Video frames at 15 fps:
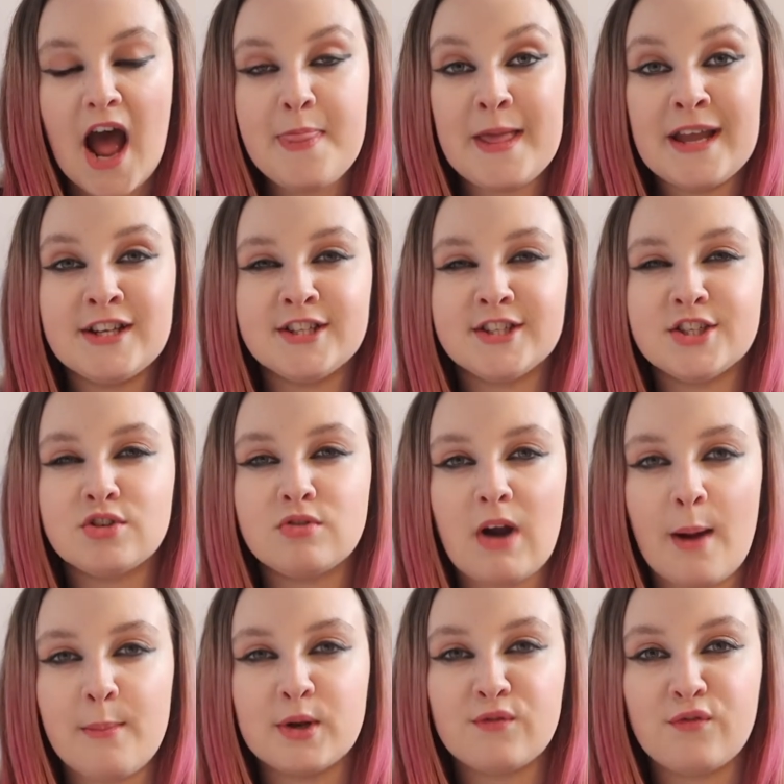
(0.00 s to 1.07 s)
And they just
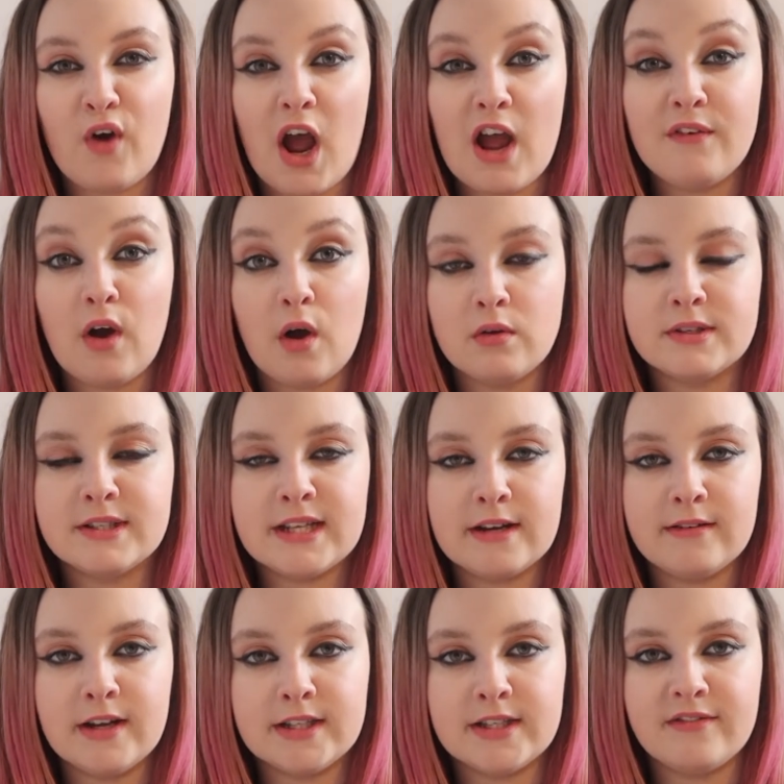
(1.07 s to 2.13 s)
scrapped 5 whole
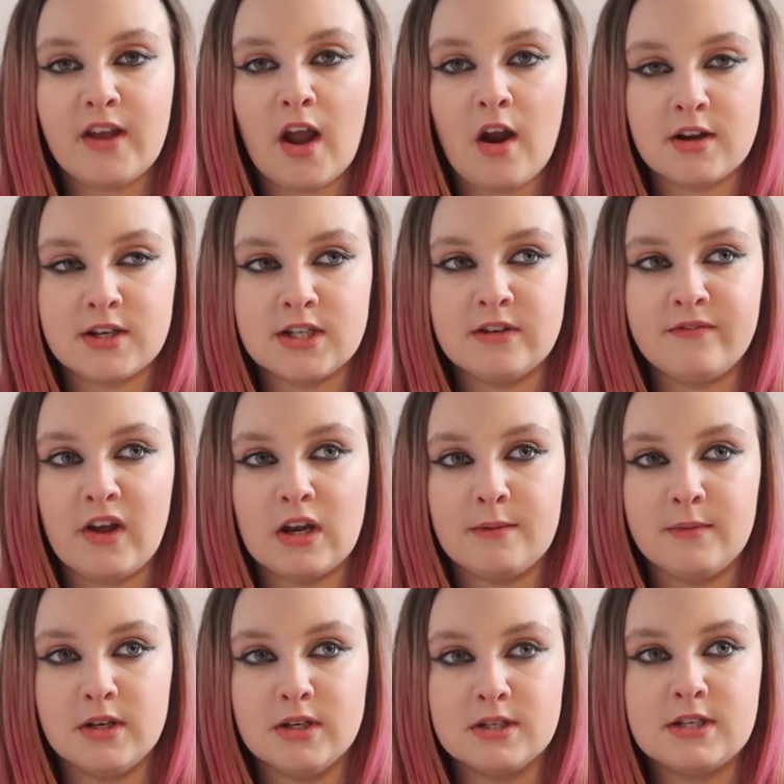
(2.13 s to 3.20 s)
series of character
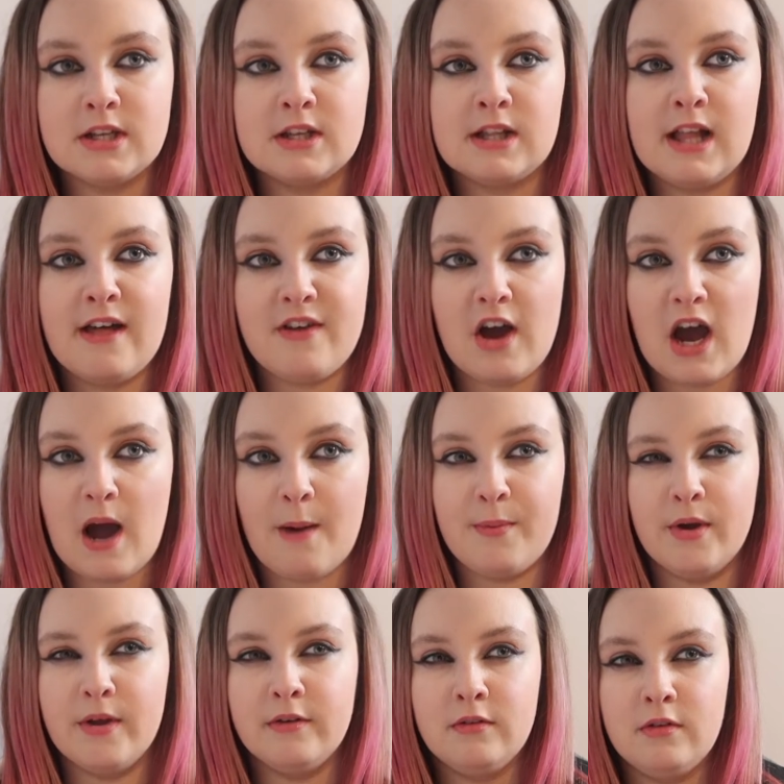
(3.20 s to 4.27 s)
development to let that
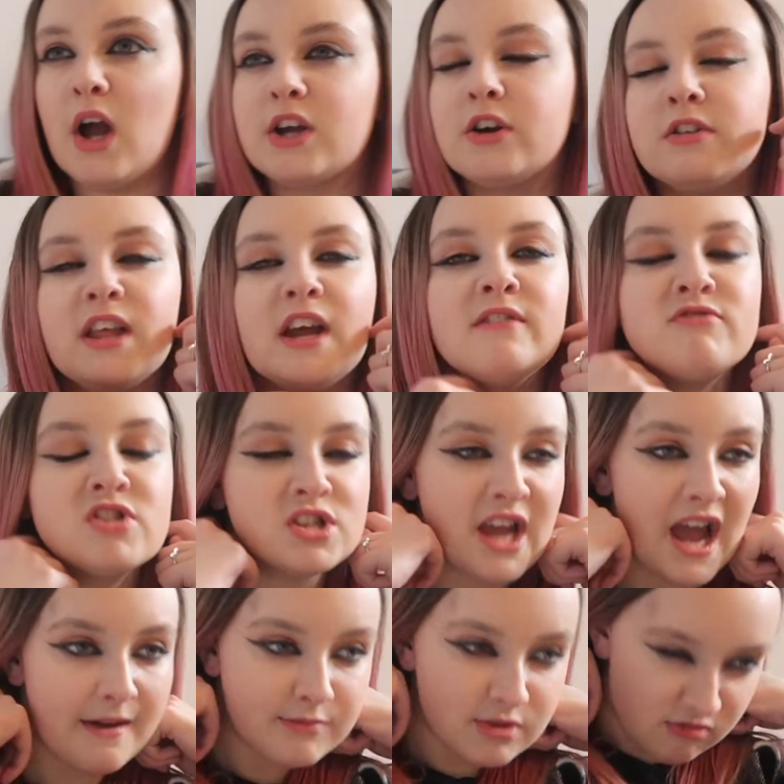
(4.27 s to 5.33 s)
happen. Why couldn't they have just
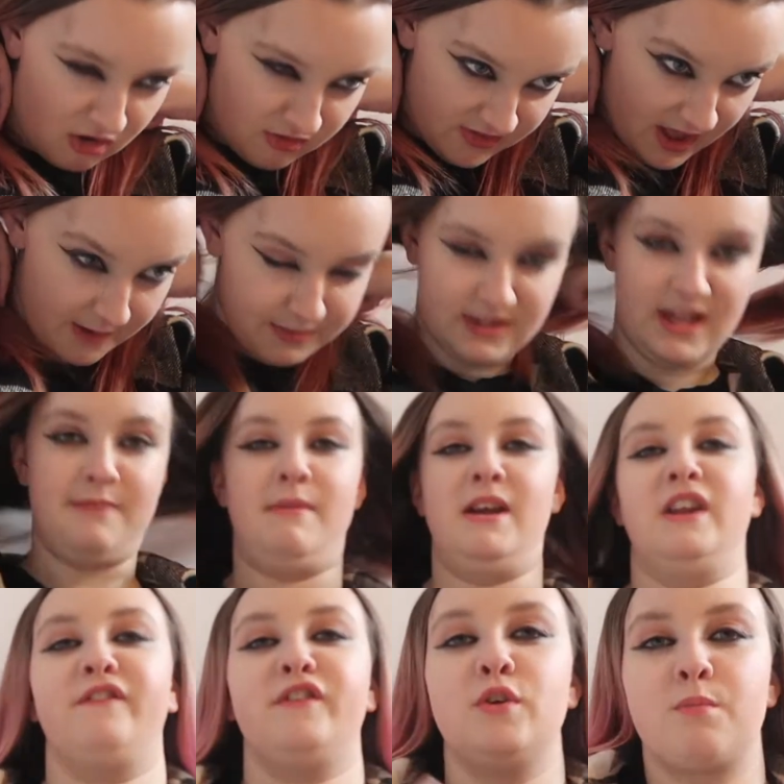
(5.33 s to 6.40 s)
kept her on there but then
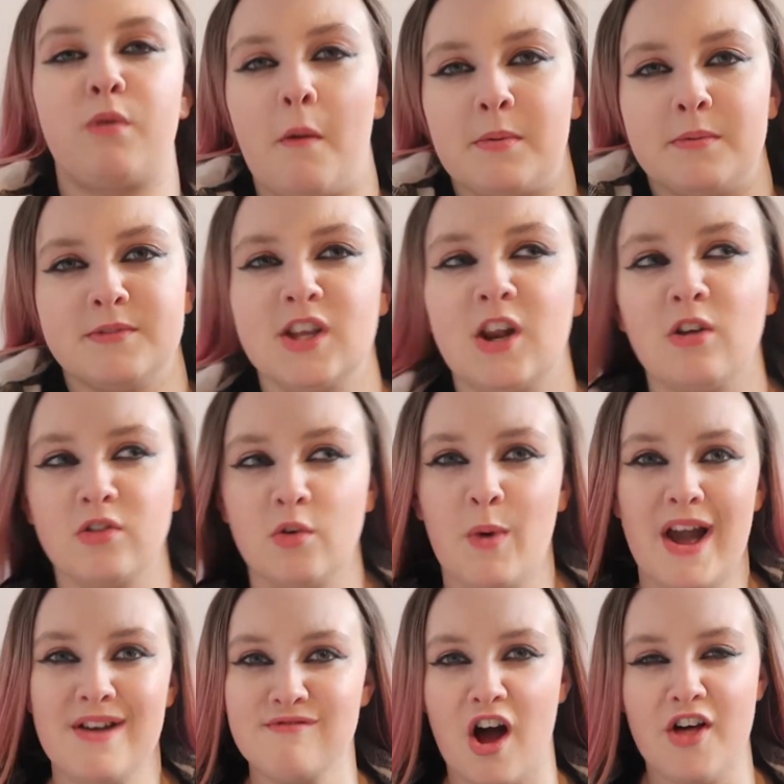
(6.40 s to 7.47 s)
made a few problems along the
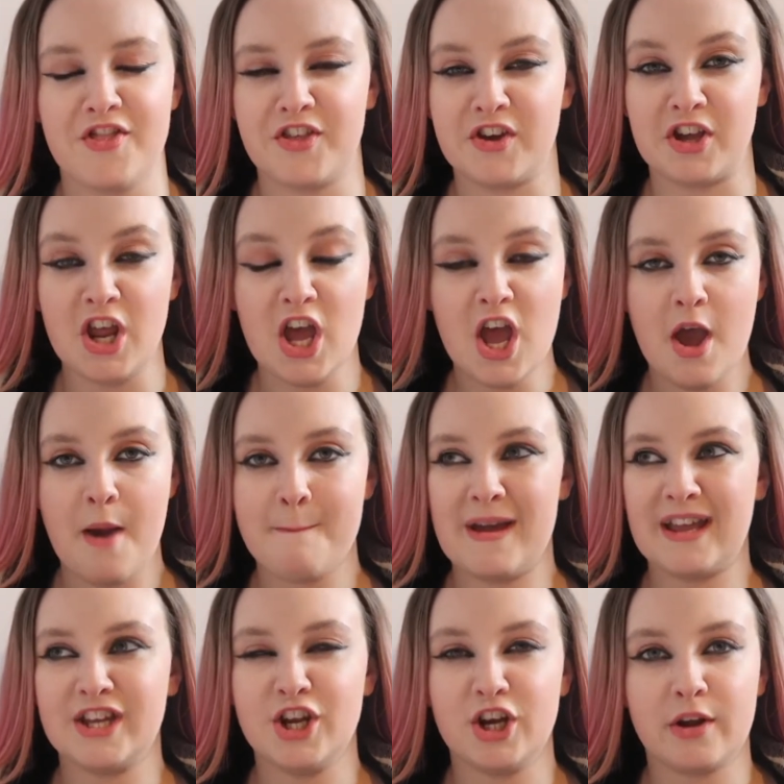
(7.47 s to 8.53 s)
way rather than
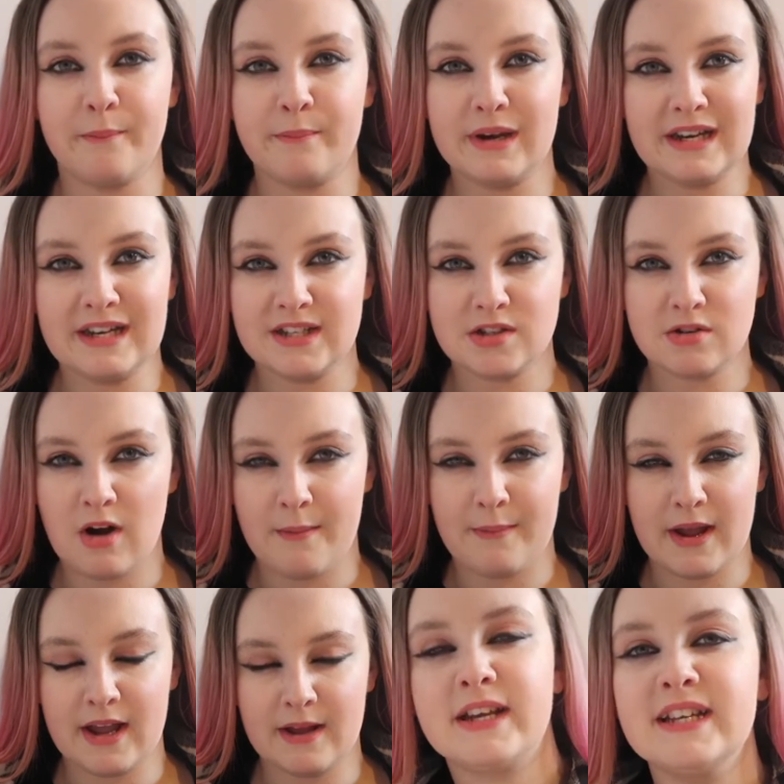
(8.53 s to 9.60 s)
making her completely scrap
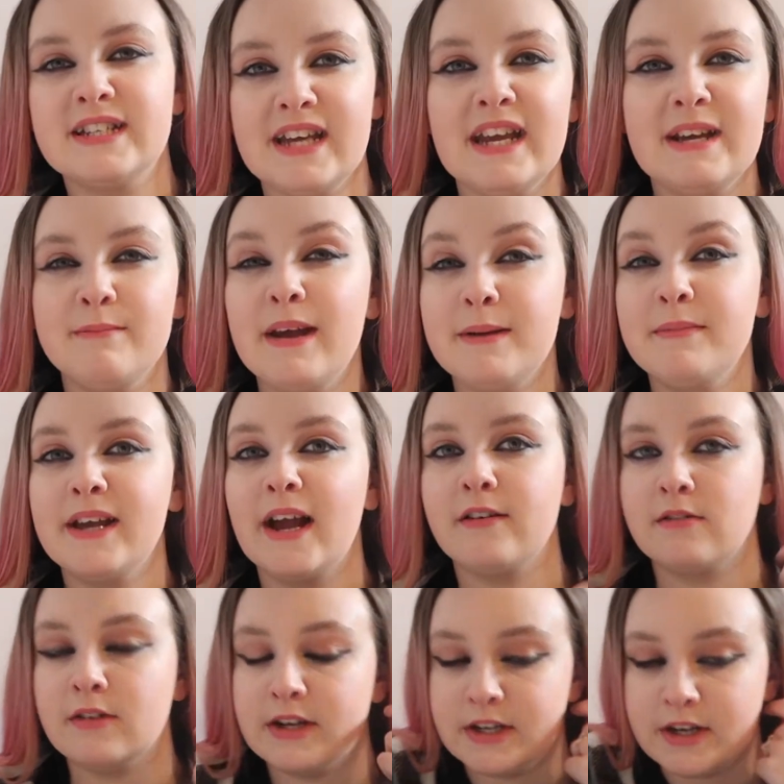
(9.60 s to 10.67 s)
it? Like, it made me
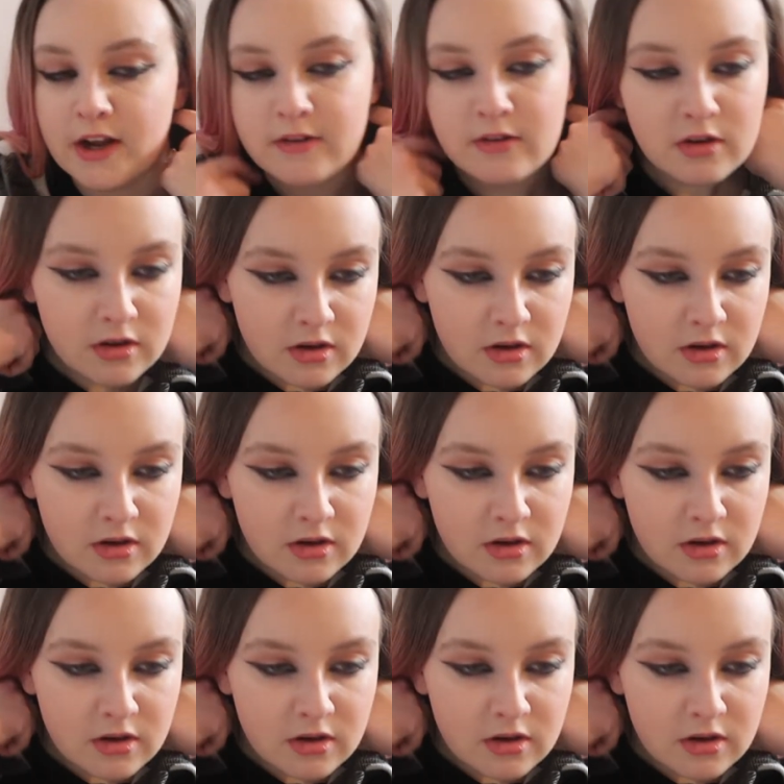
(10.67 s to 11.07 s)
angry, you know?